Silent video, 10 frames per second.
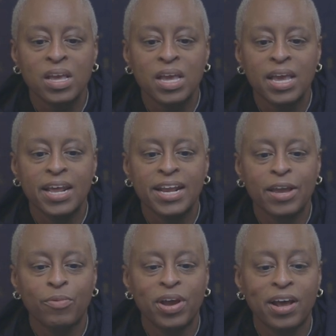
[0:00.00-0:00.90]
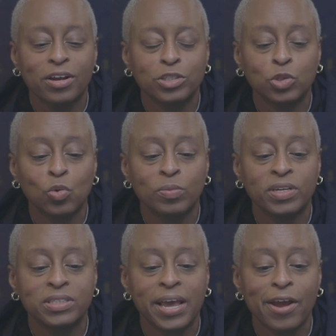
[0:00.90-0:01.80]
and again, we got to assume
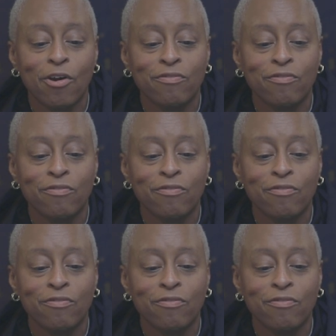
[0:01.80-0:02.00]
this ARV